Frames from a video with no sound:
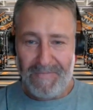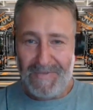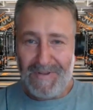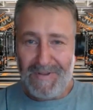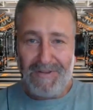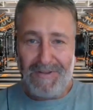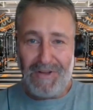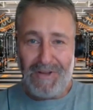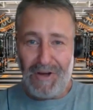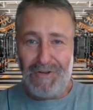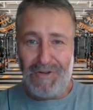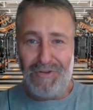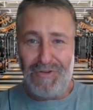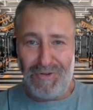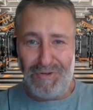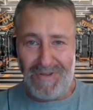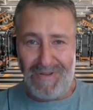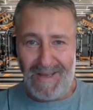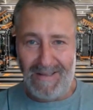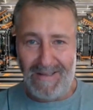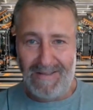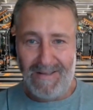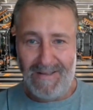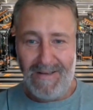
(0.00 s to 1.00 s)
Then don't do
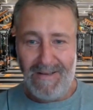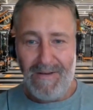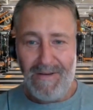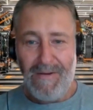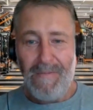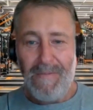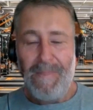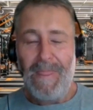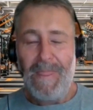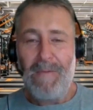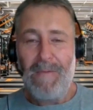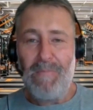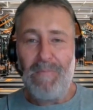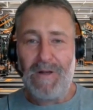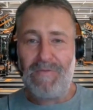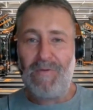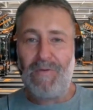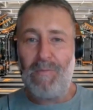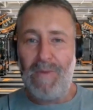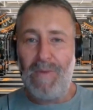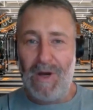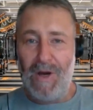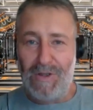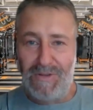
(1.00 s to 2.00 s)
that. But
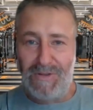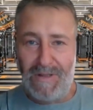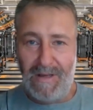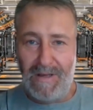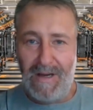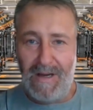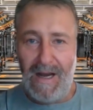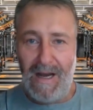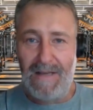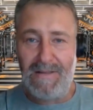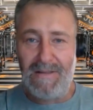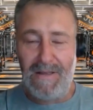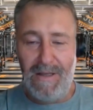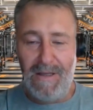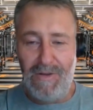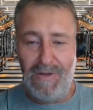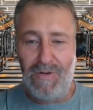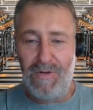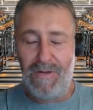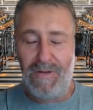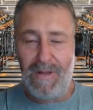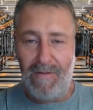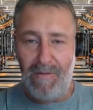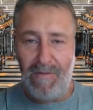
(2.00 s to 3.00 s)
for most of the guys, they need
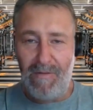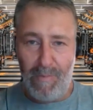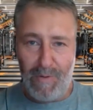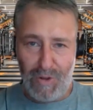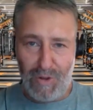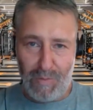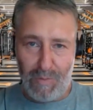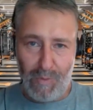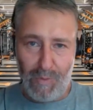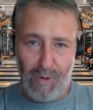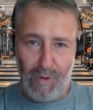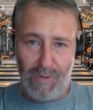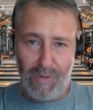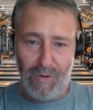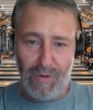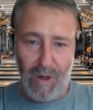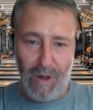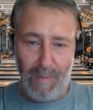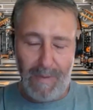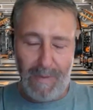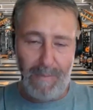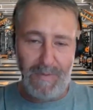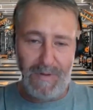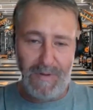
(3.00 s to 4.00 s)
to have a small
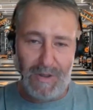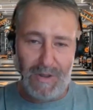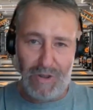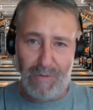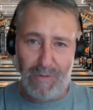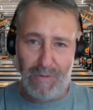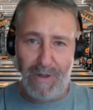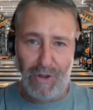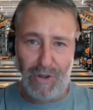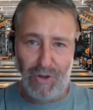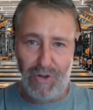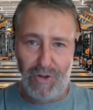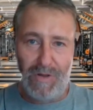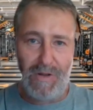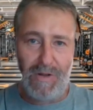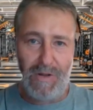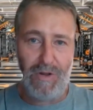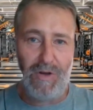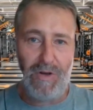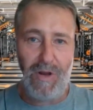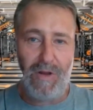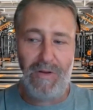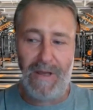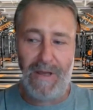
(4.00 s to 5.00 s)
top up just to make sure that
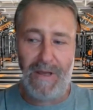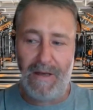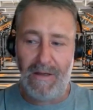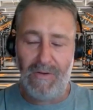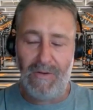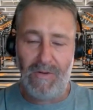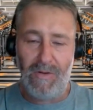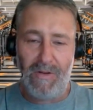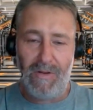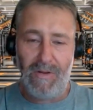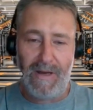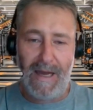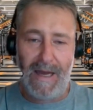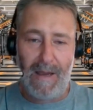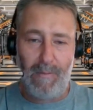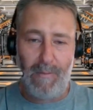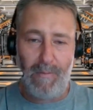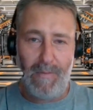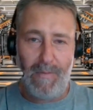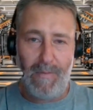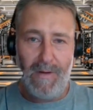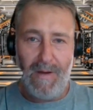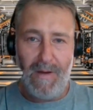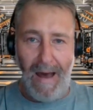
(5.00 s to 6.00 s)
you don't get into the
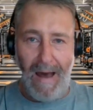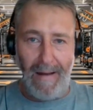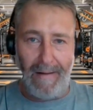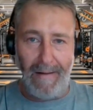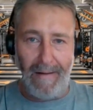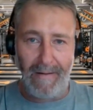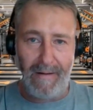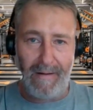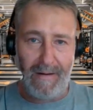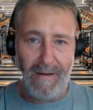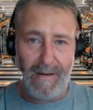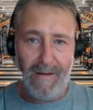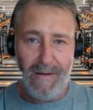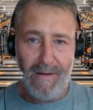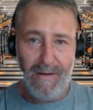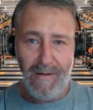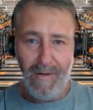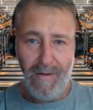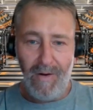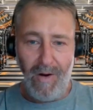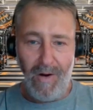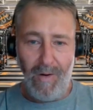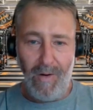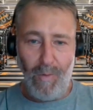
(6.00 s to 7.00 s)
game hungry
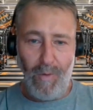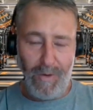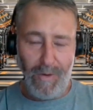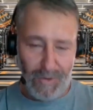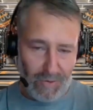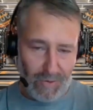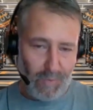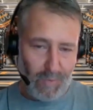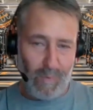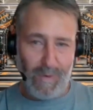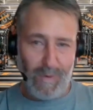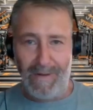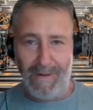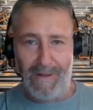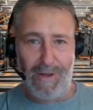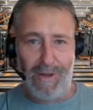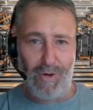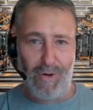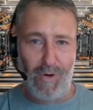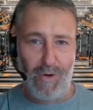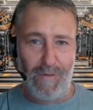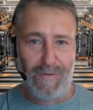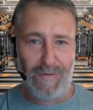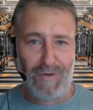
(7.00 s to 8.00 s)
when
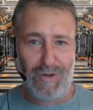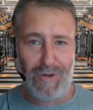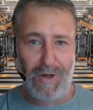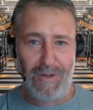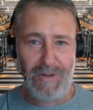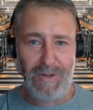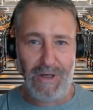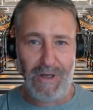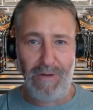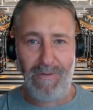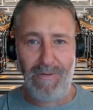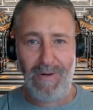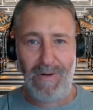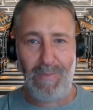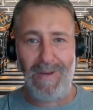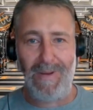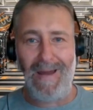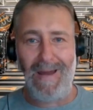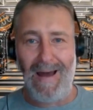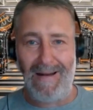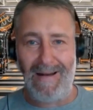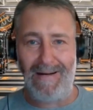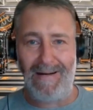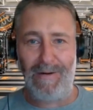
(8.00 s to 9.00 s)
kickoff starts. You don't want to be
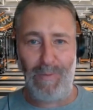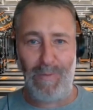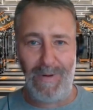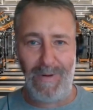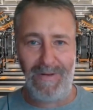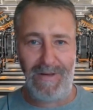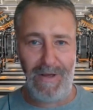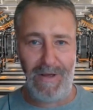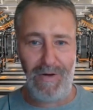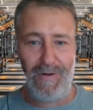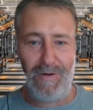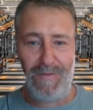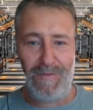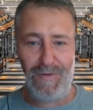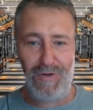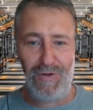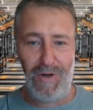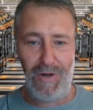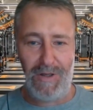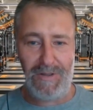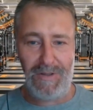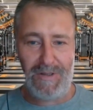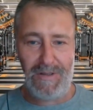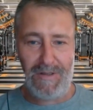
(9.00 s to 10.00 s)
hungry when kickoff
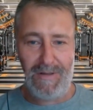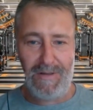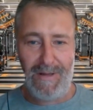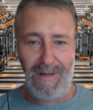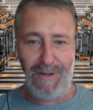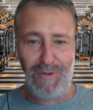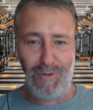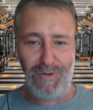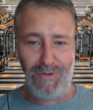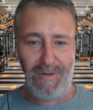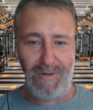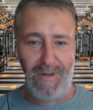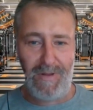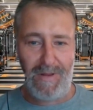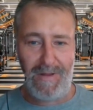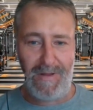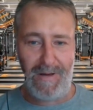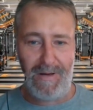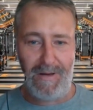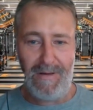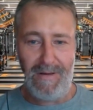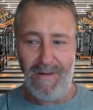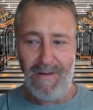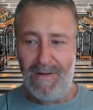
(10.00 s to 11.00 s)
starts. That's also the
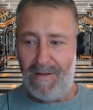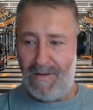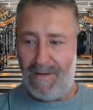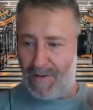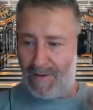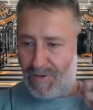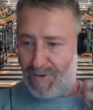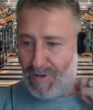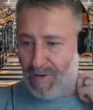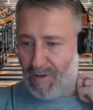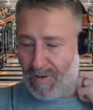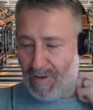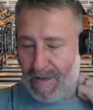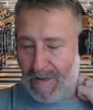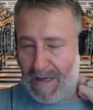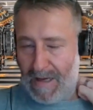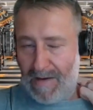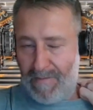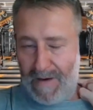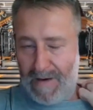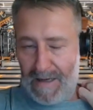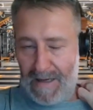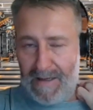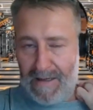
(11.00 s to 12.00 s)
thing. So
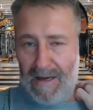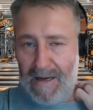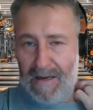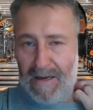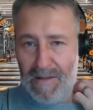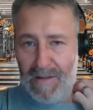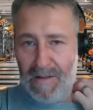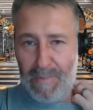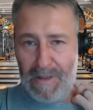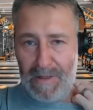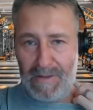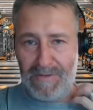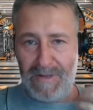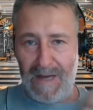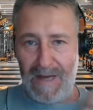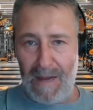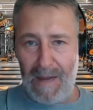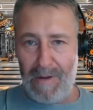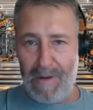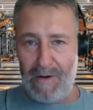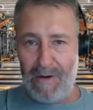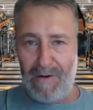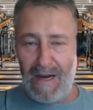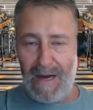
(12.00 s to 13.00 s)
kind of like getting the meal
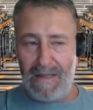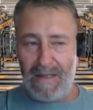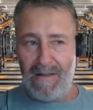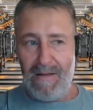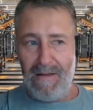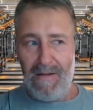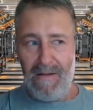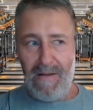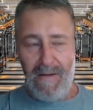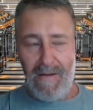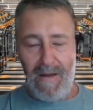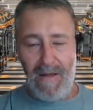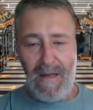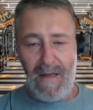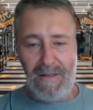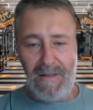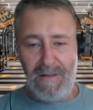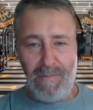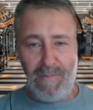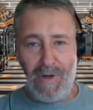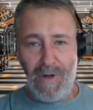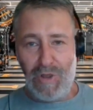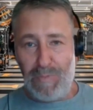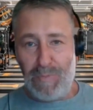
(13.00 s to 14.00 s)
timing right. And that's
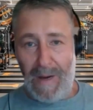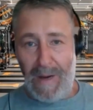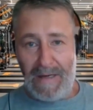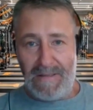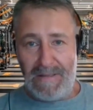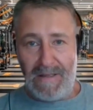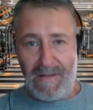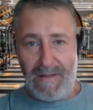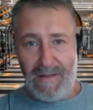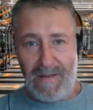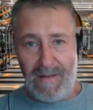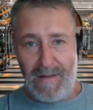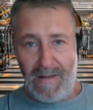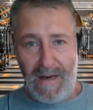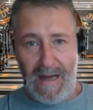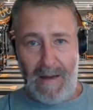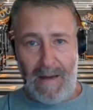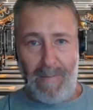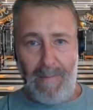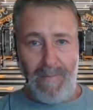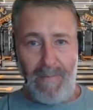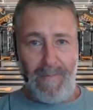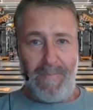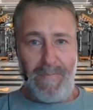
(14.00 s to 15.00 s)
the most basic thing
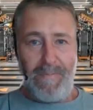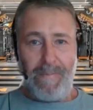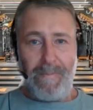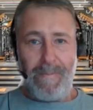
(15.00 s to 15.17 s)
that